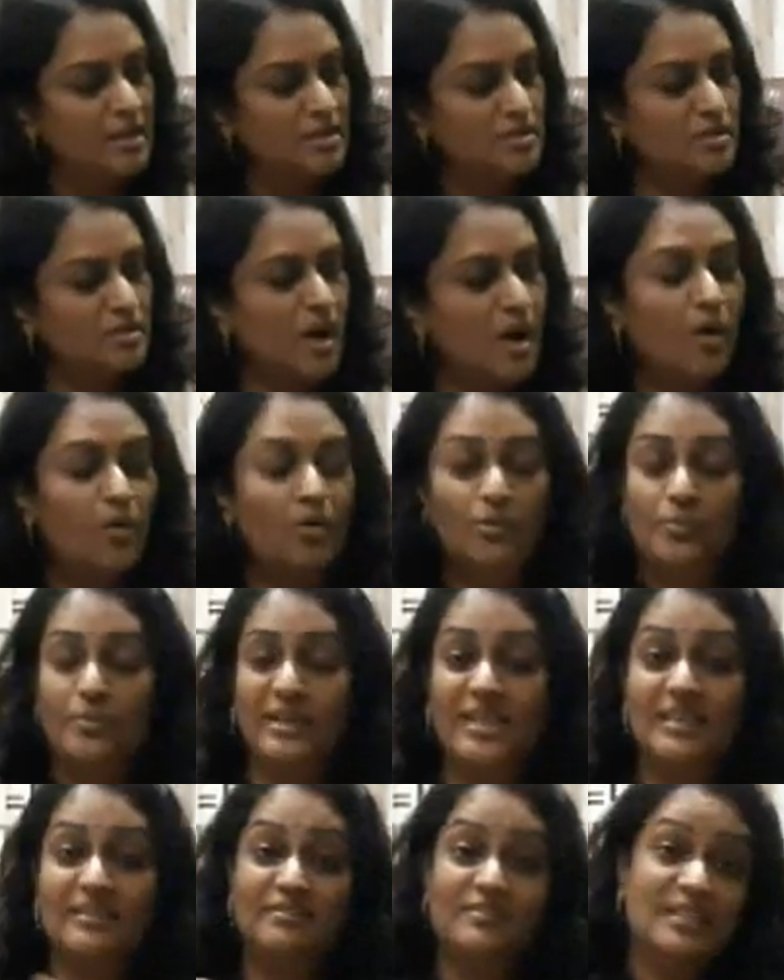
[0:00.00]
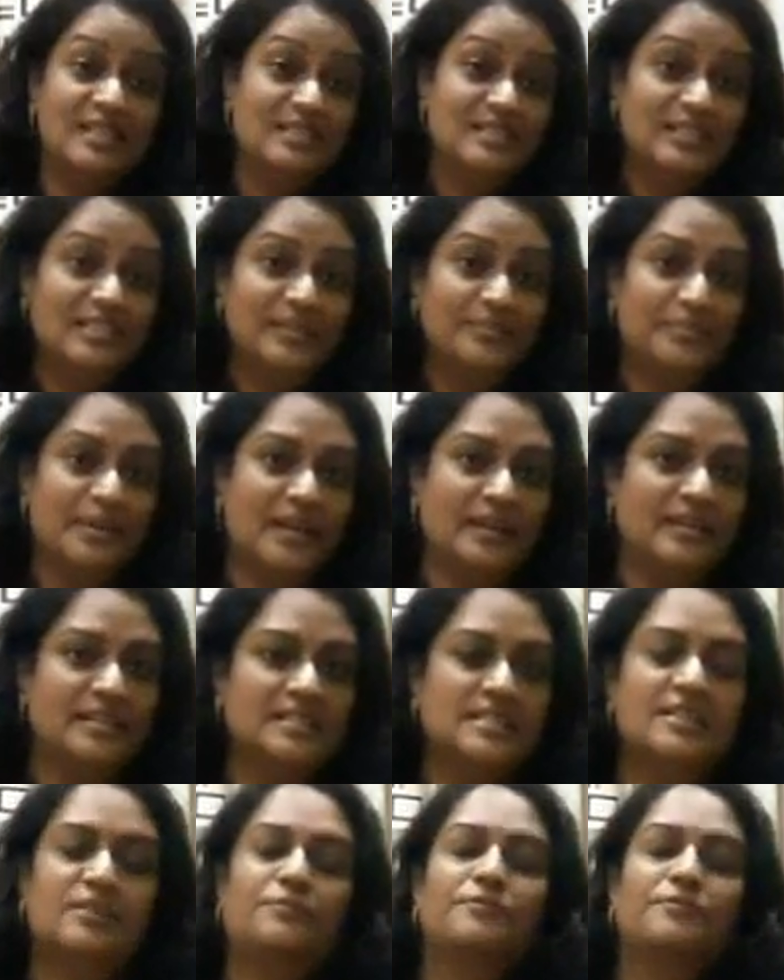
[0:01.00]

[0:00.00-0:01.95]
So how do we give listening practice?